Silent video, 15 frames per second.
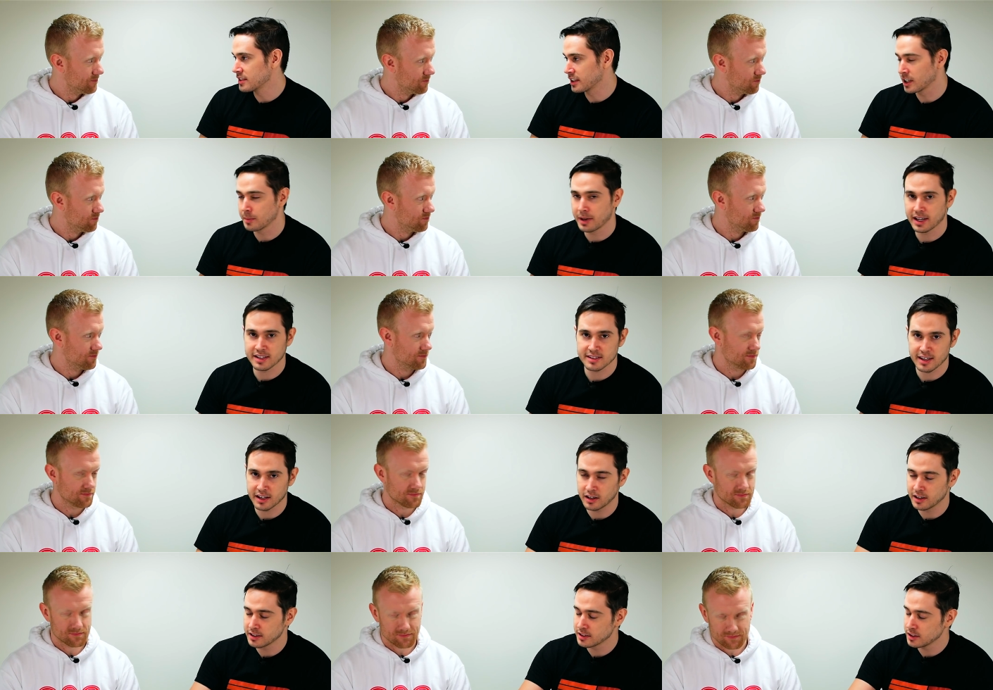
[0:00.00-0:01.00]
Speaker 1: and they're going to pass that
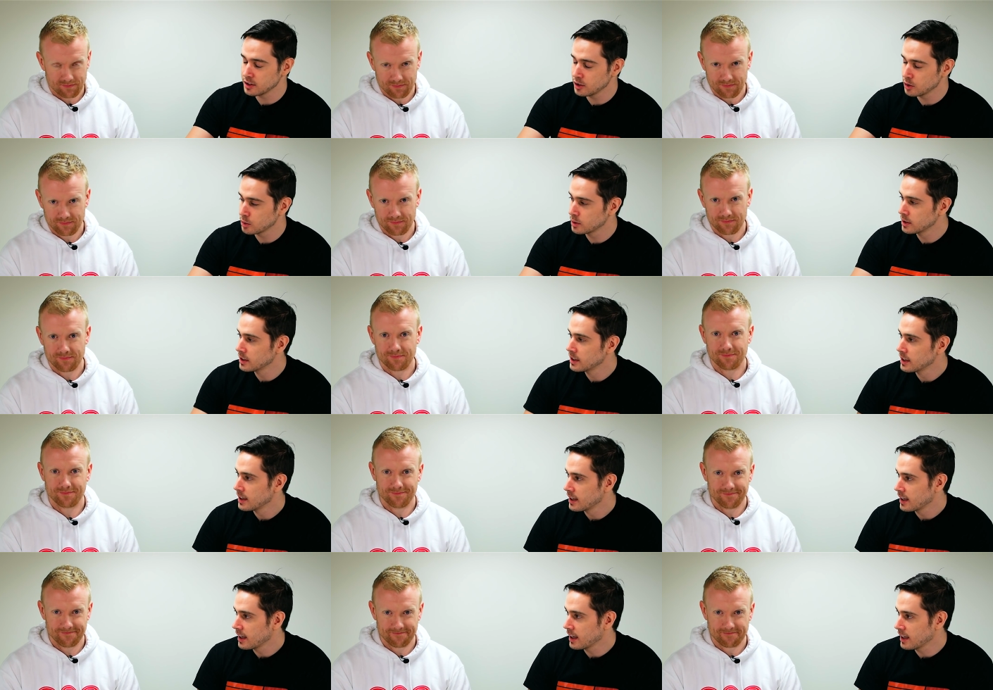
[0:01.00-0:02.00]
on to you.
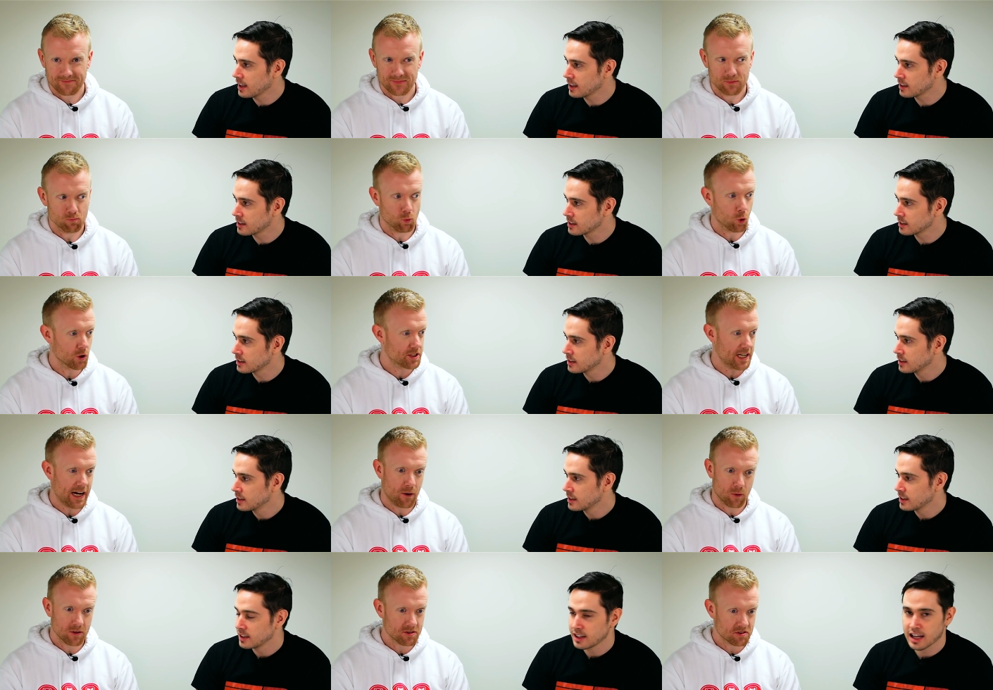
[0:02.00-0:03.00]
Mm-hmm. And more
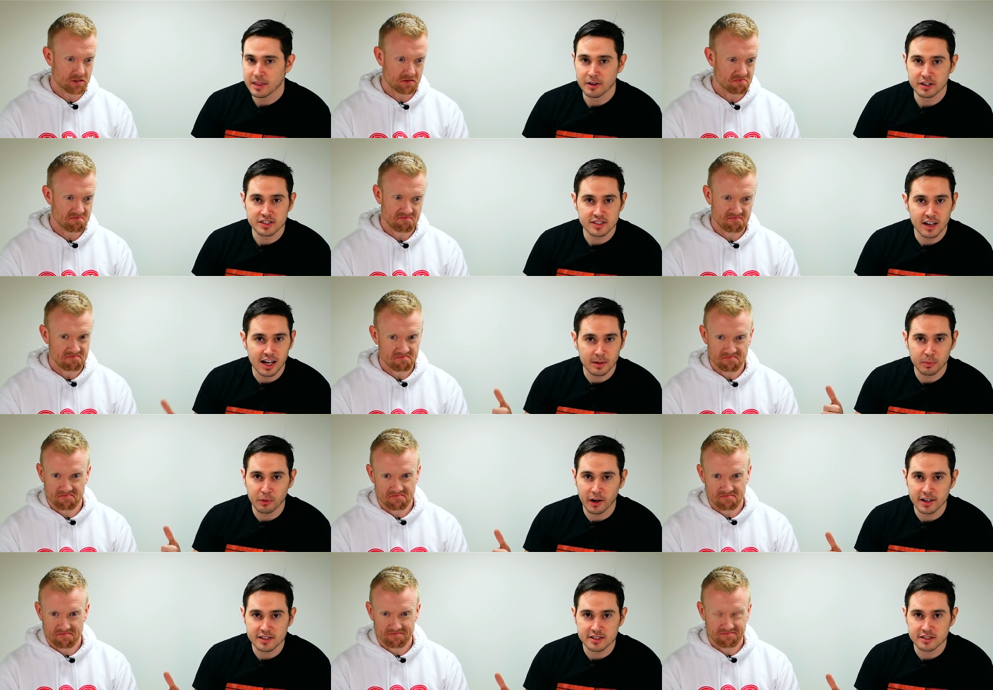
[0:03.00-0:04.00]
towers. And their stock
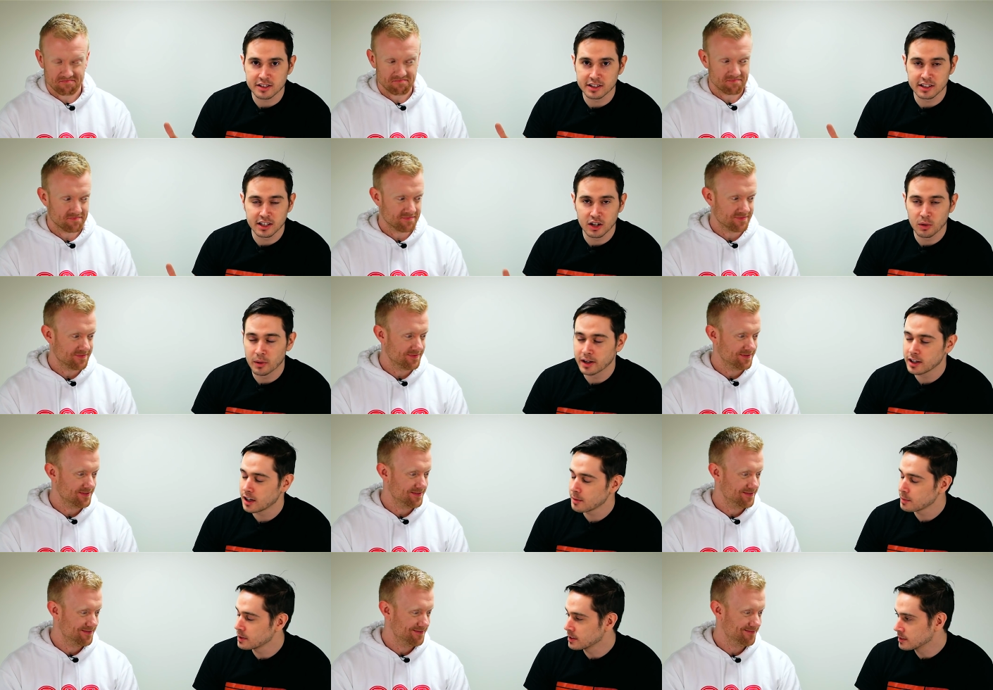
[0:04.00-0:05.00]
prices are going to go way
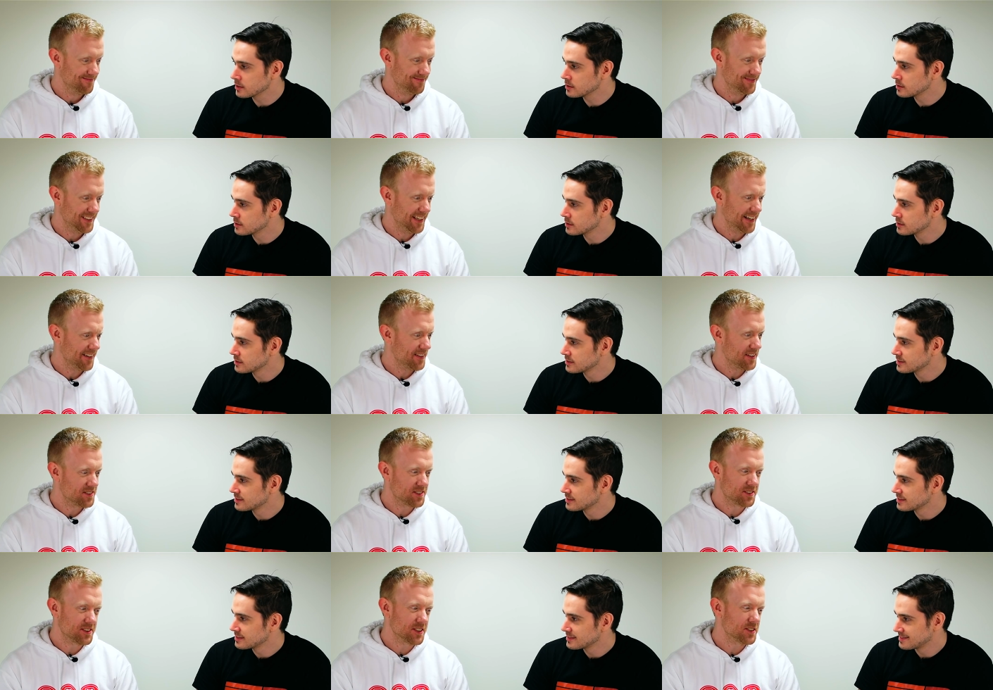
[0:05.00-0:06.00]
up. And
Speaker 2: yeah,
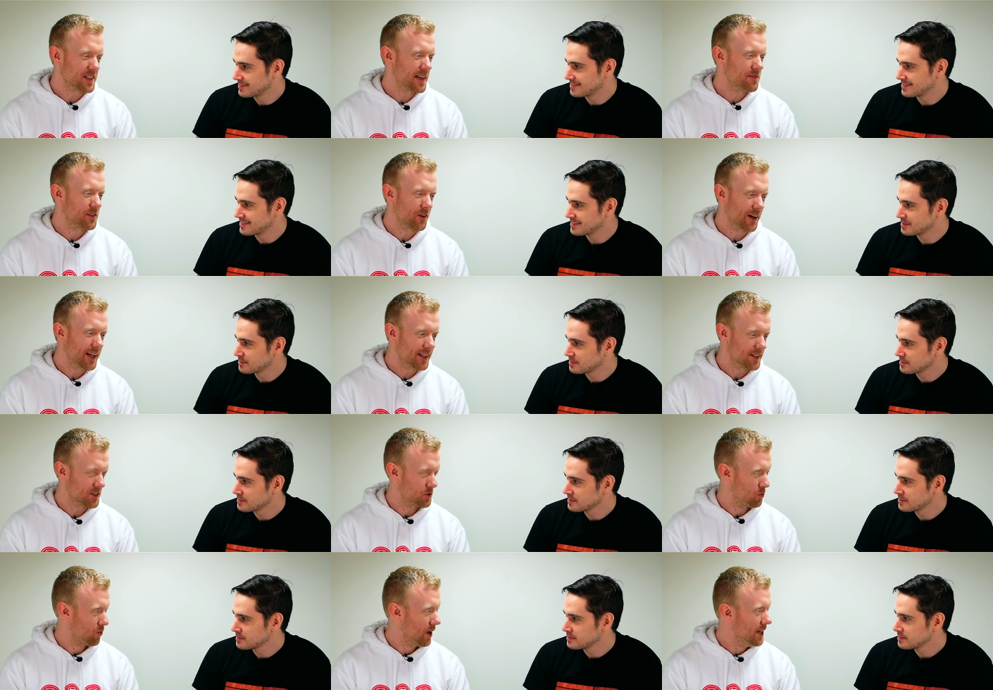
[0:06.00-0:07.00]
it's just they've created
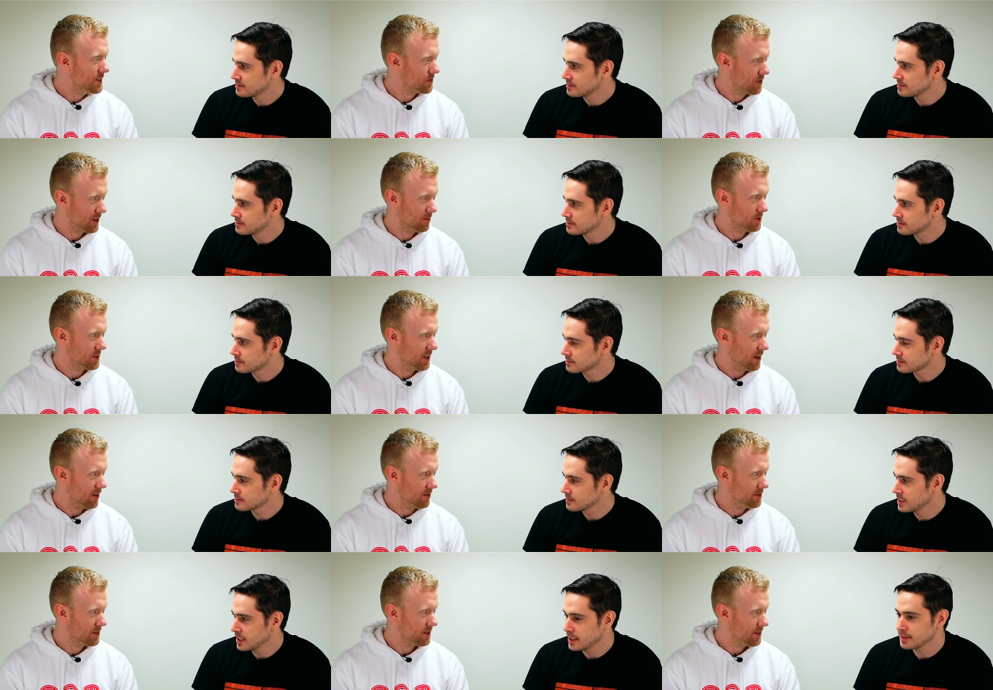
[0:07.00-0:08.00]
this race for
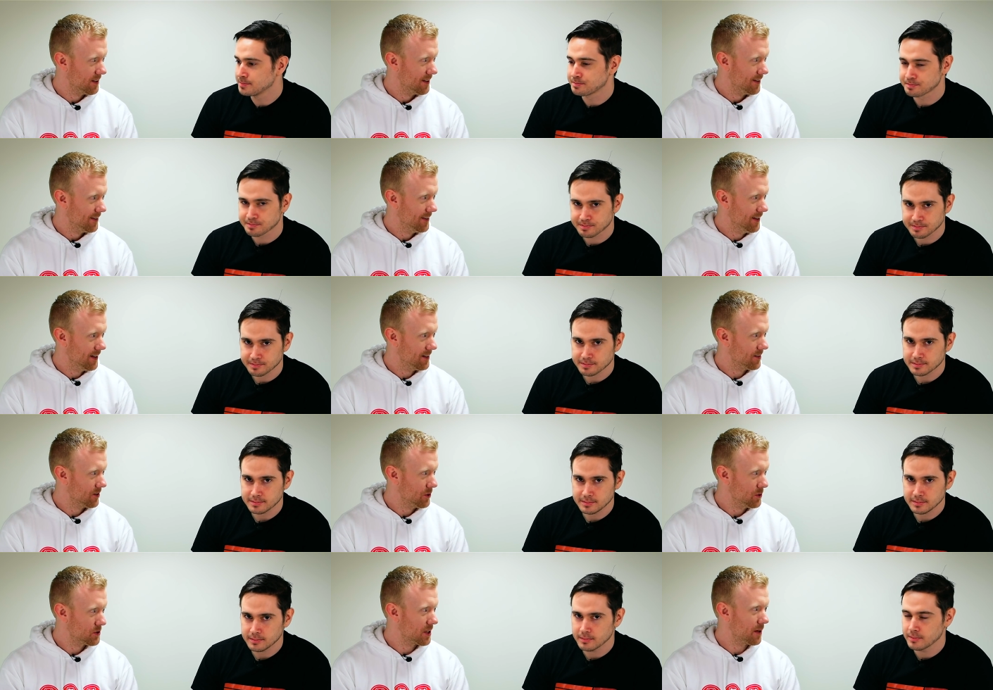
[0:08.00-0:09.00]
themselves. Yeah that
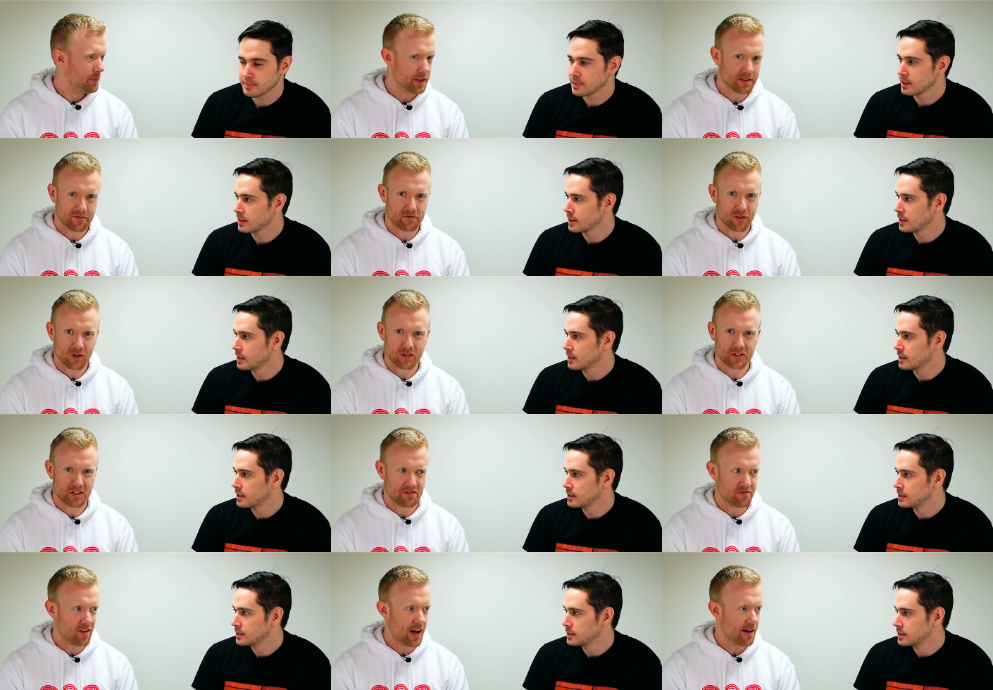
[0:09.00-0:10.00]
who's going to be the first to
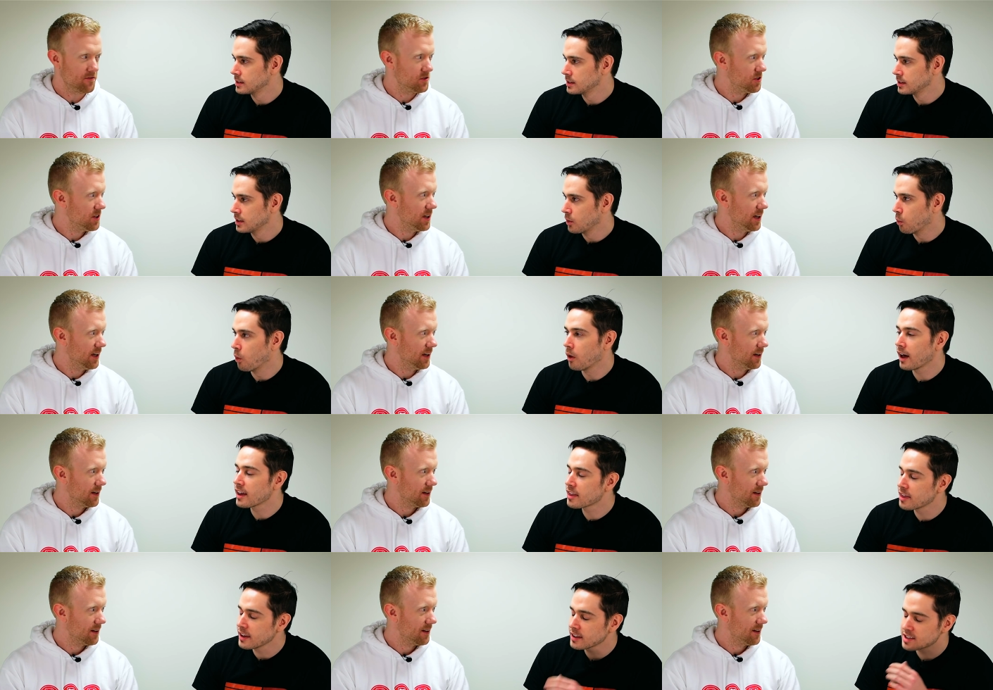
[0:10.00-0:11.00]
5G.
Speaker 1: Well, I
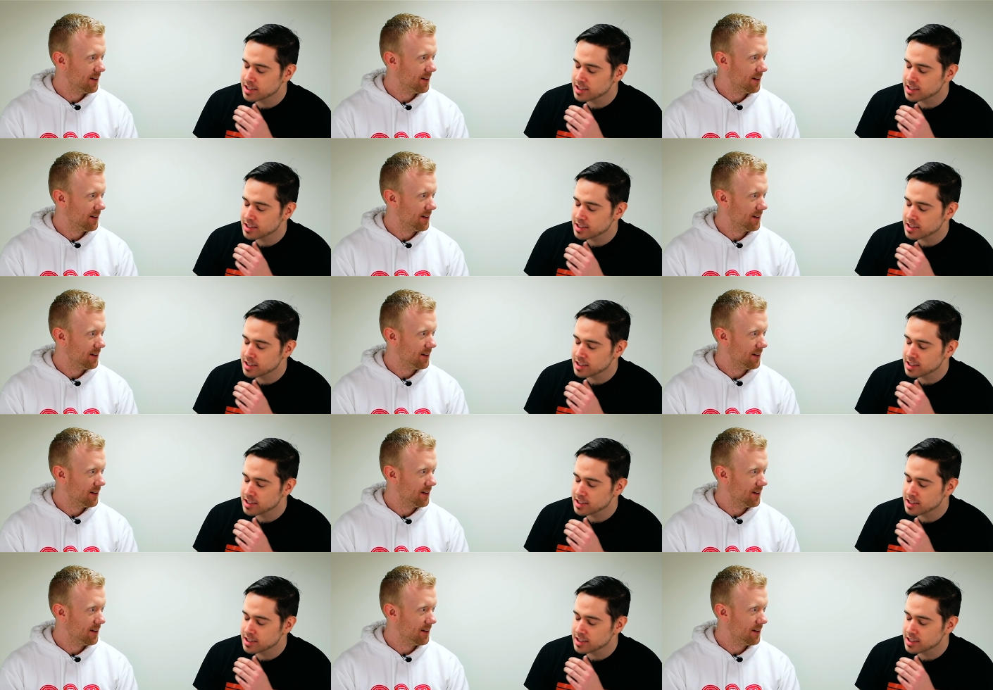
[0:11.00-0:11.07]
think